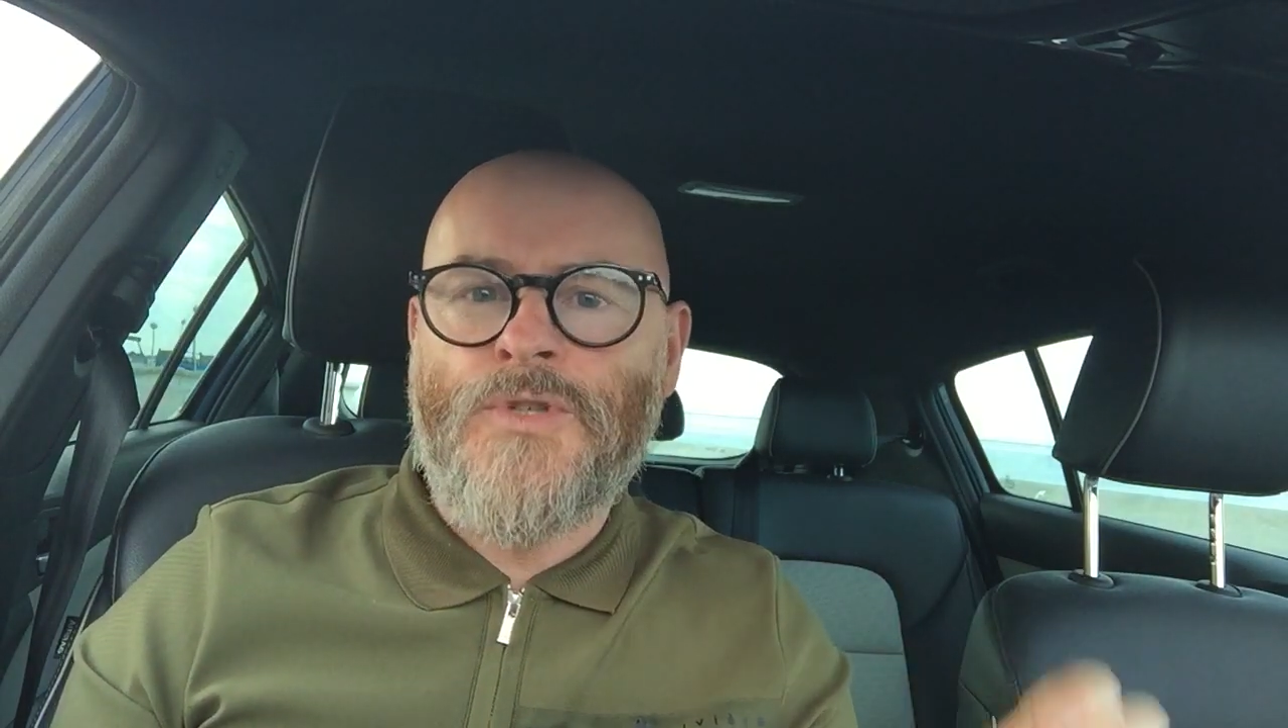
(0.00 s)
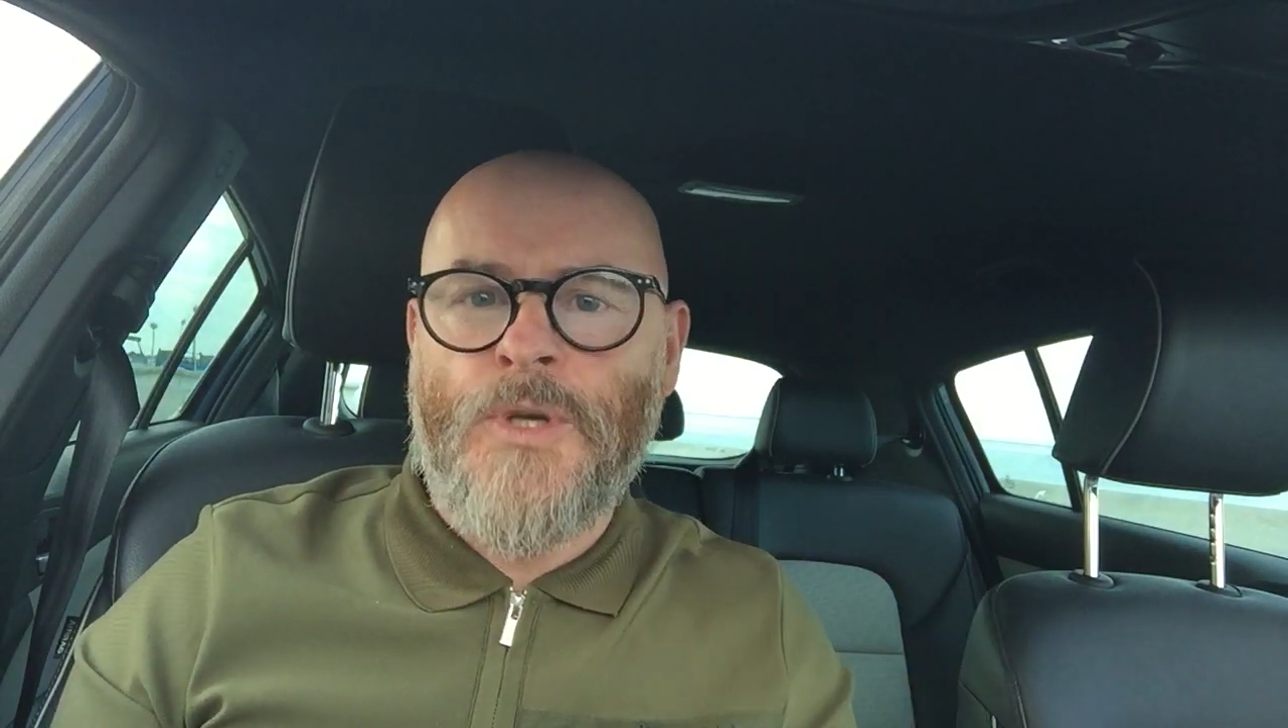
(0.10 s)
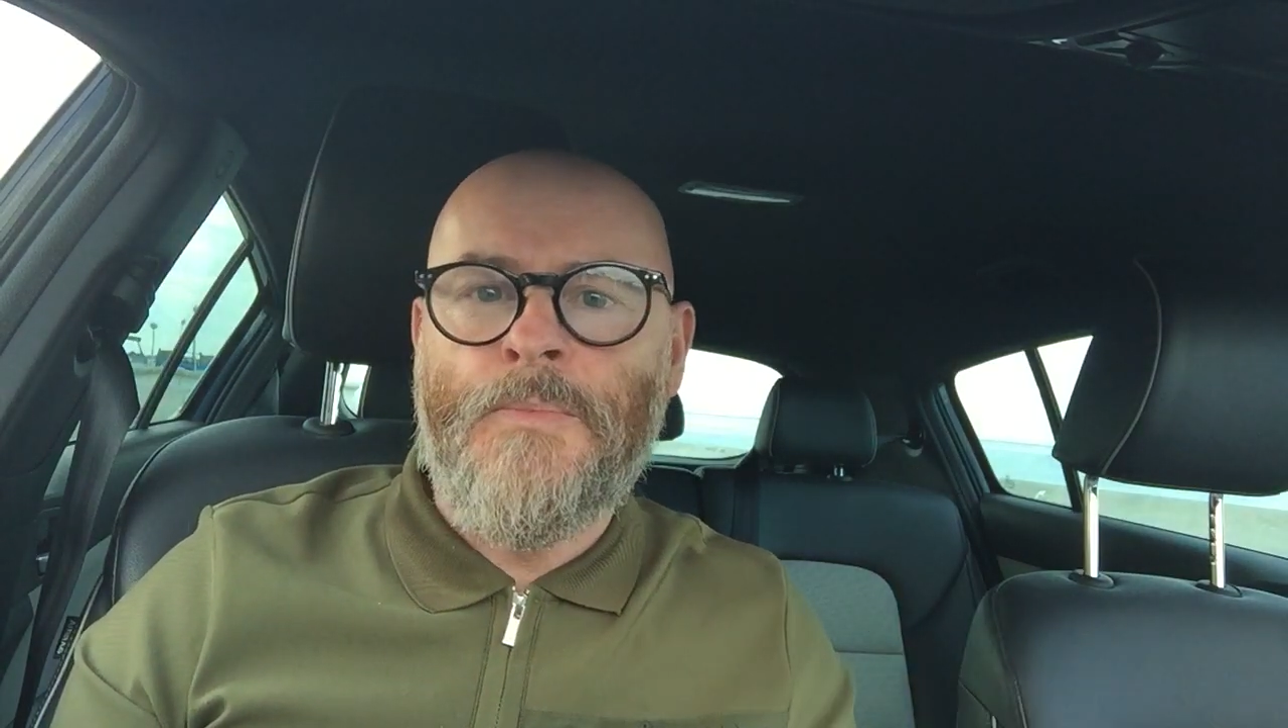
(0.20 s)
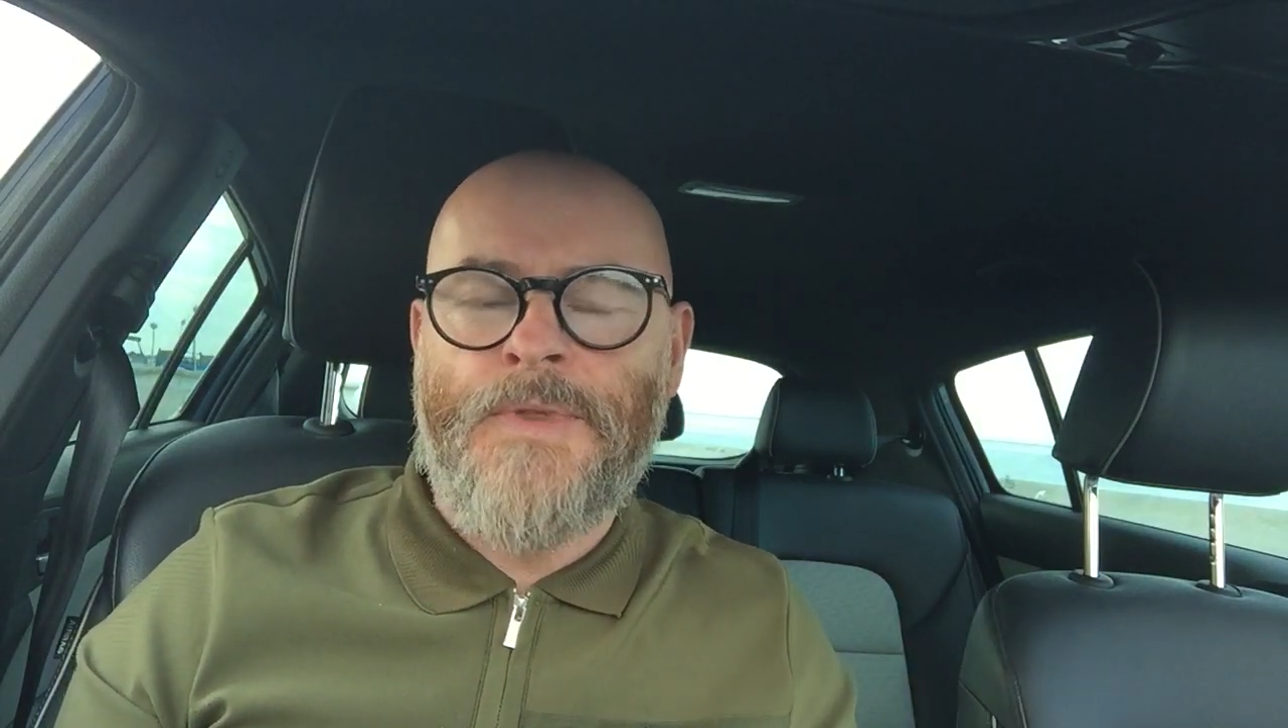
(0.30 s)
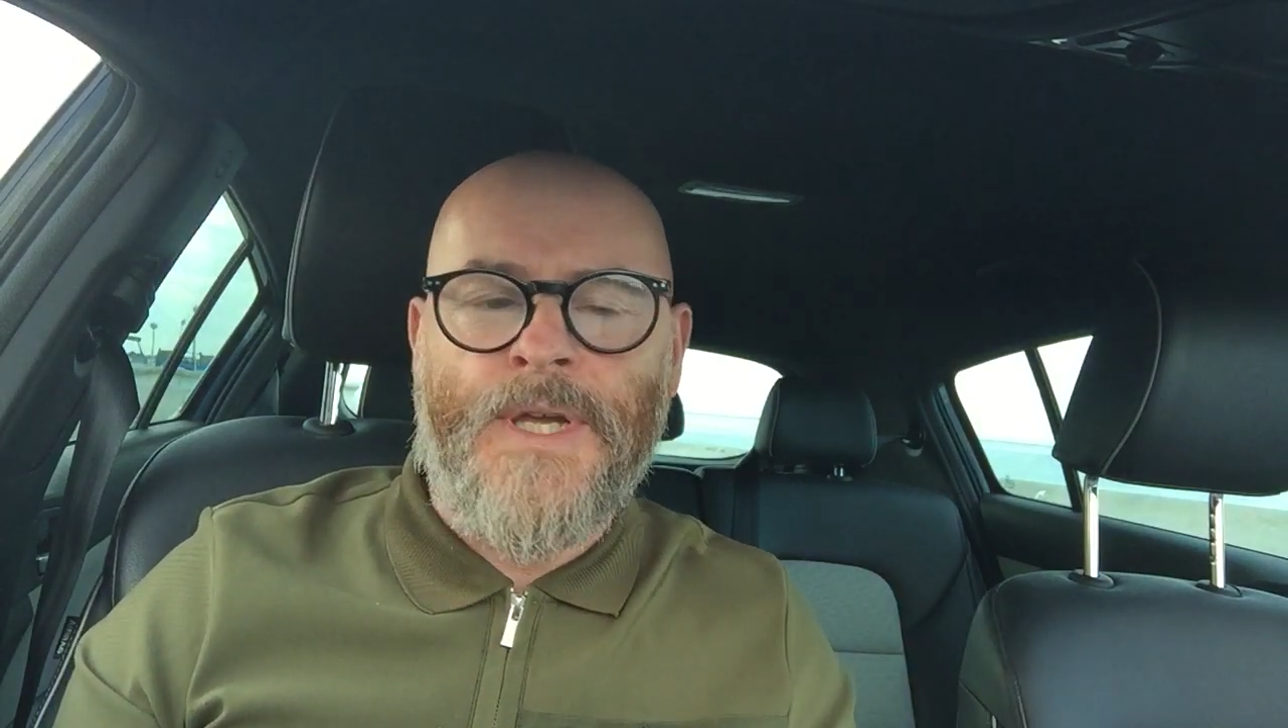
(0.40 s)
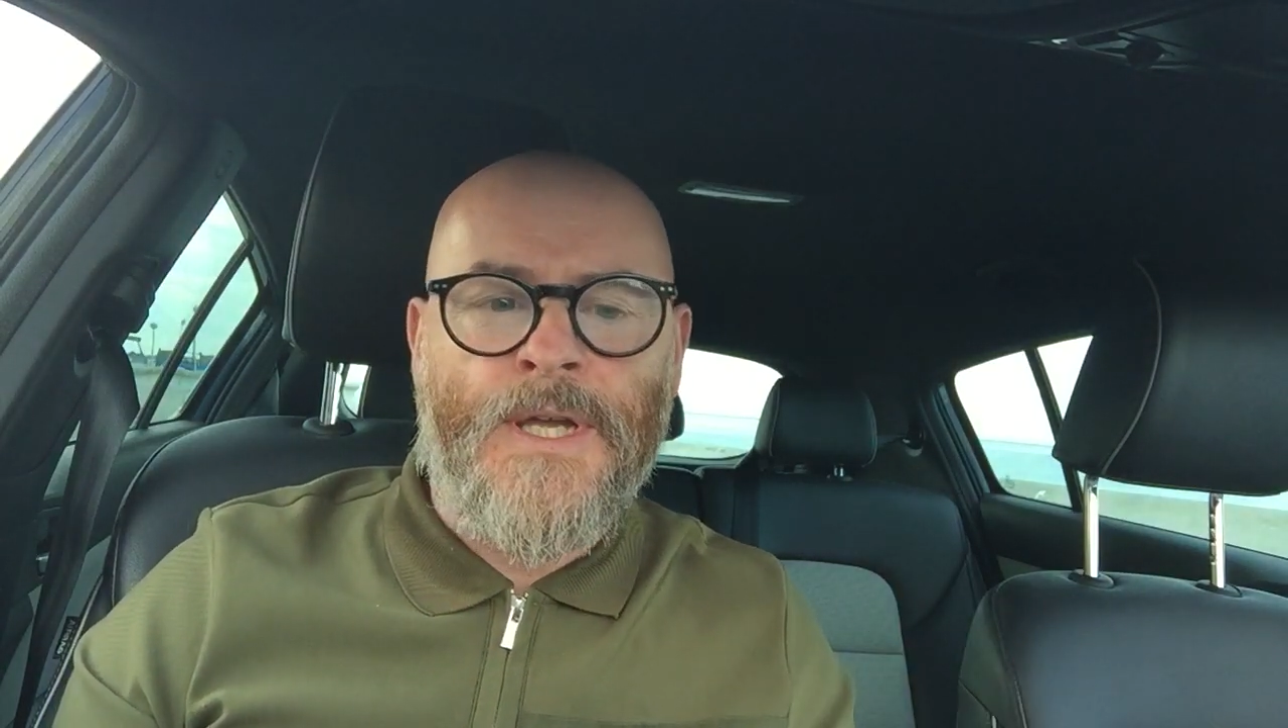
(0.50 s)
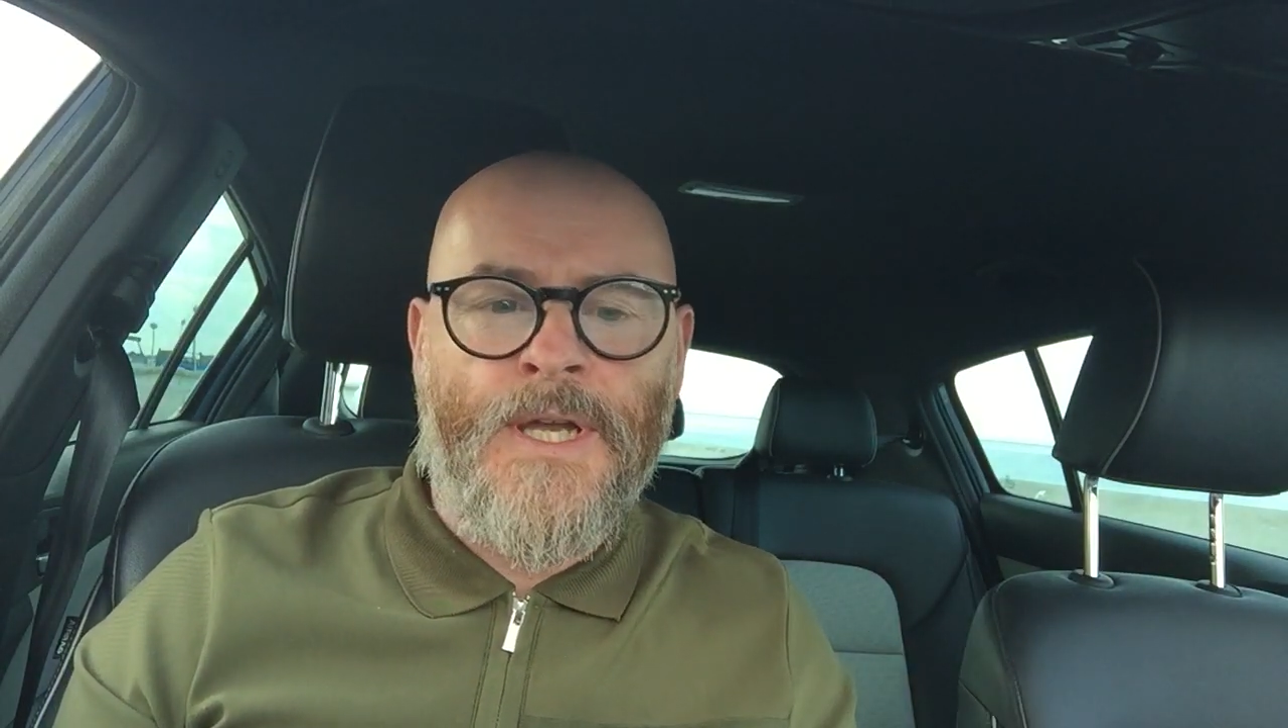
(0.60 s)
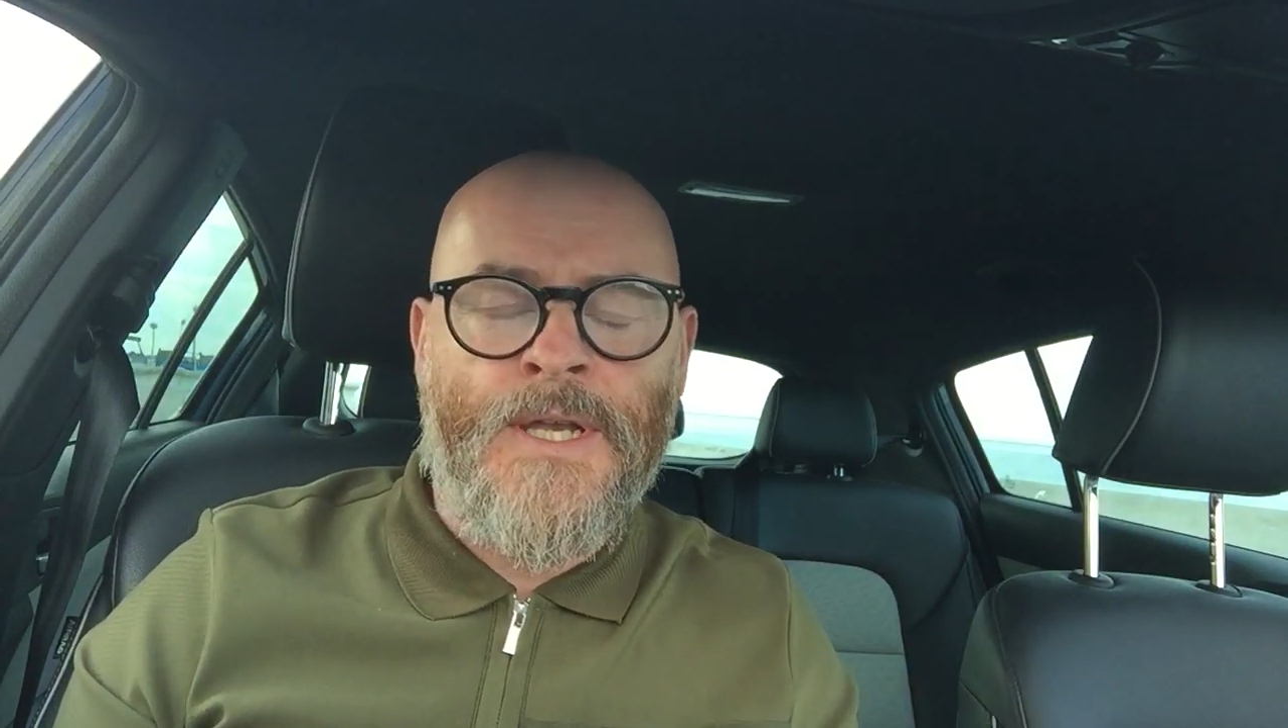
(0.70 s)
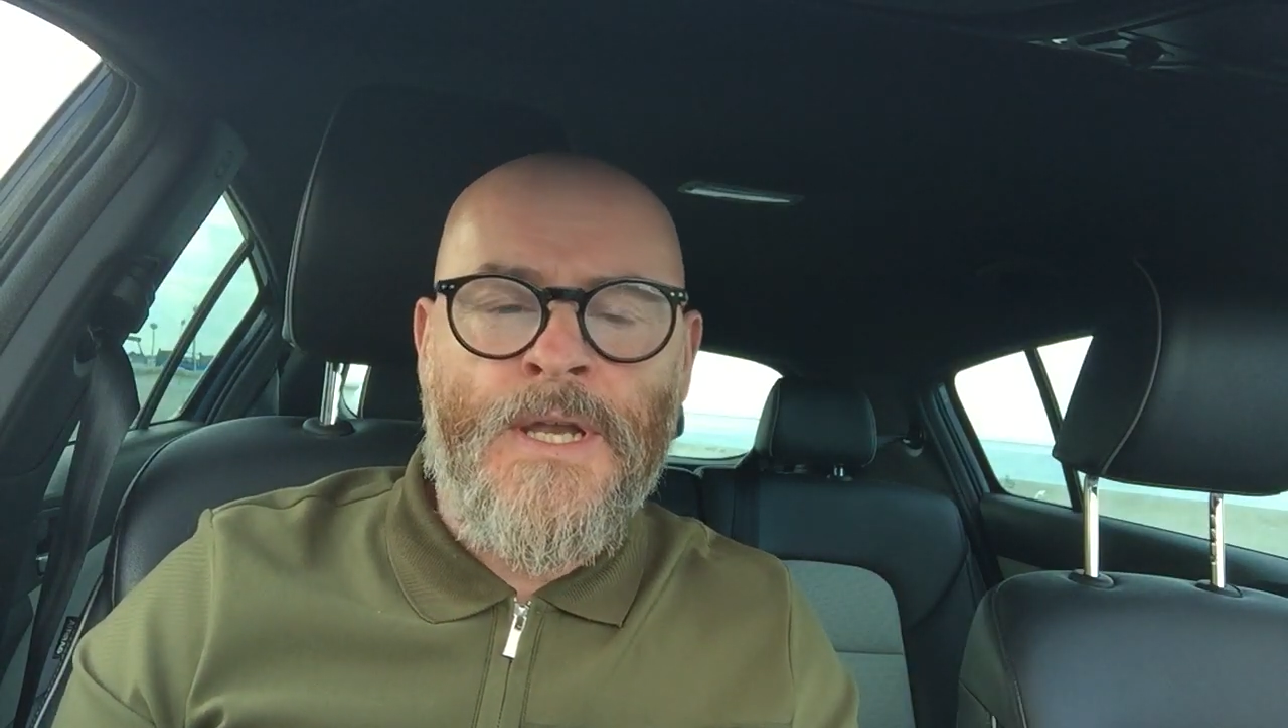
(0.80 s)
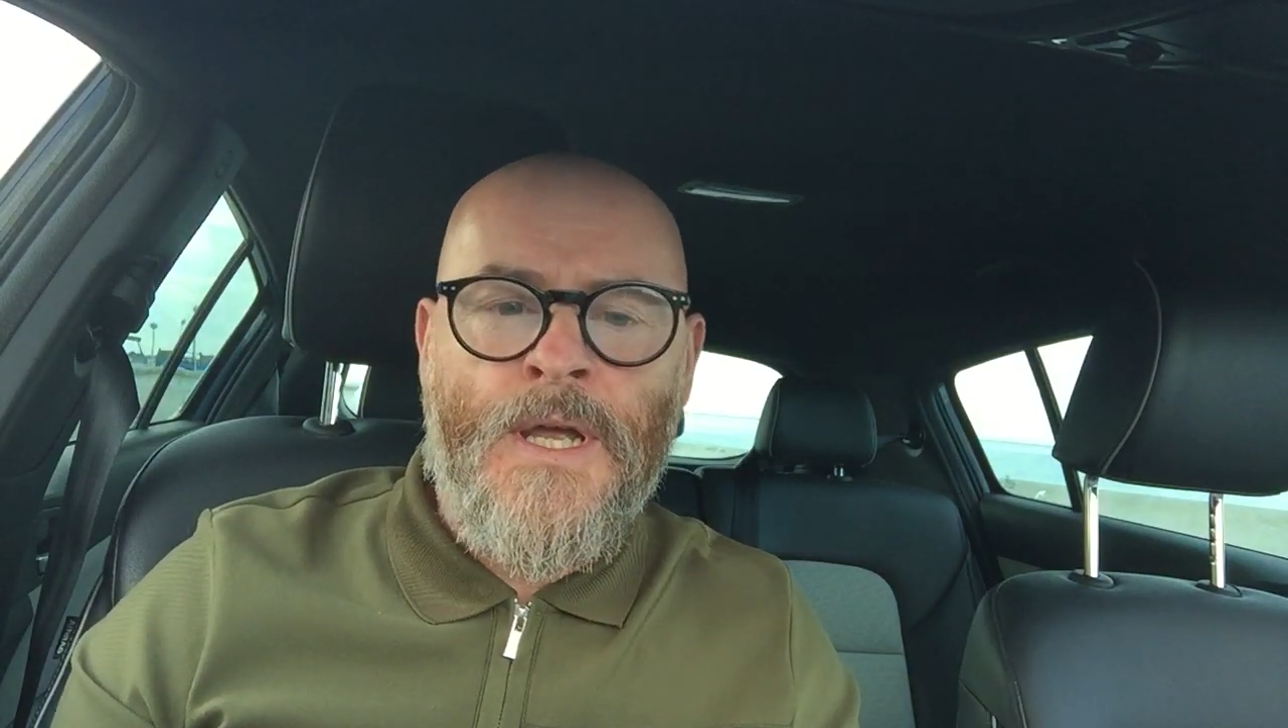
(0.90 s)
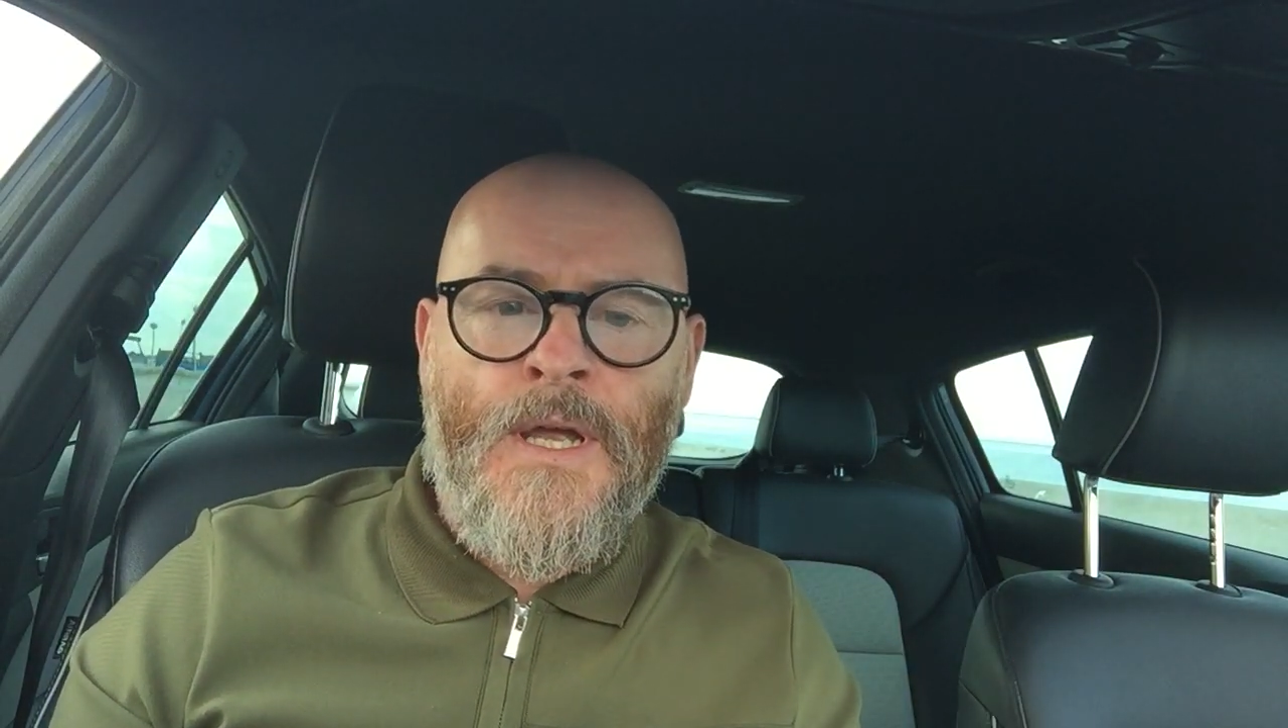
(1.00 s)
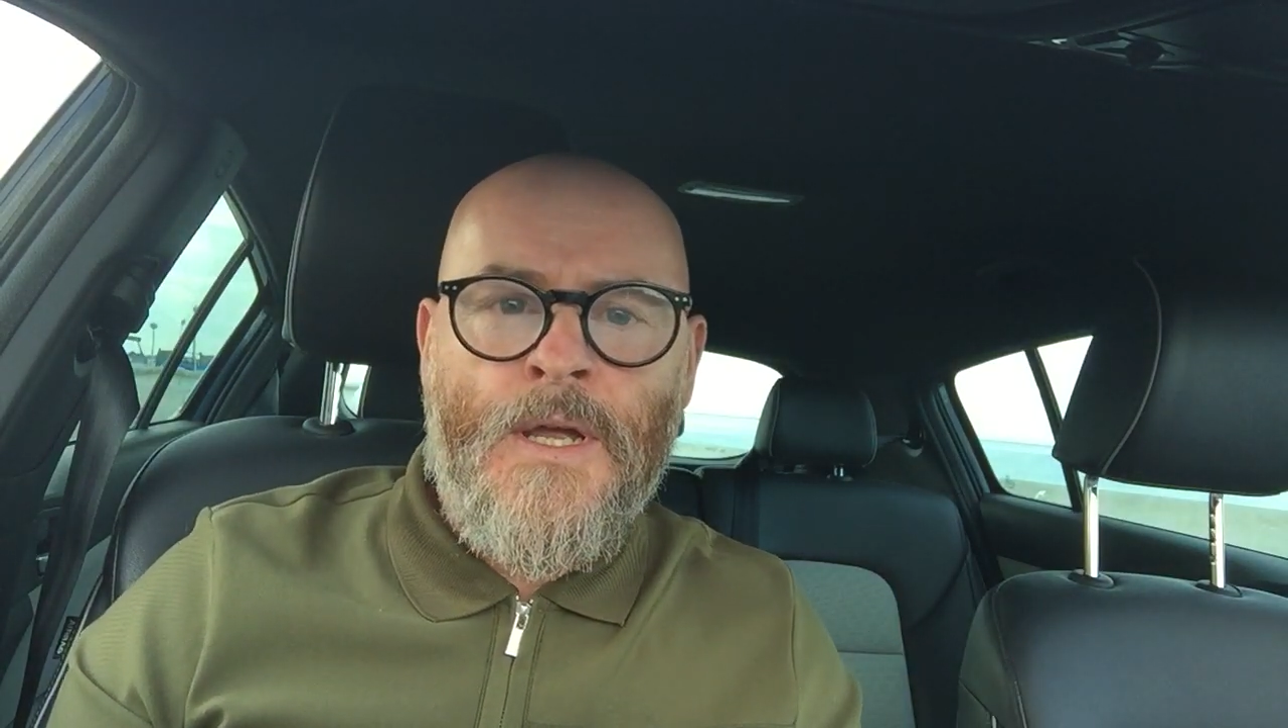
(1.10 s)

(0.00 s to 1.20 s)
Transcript: something. And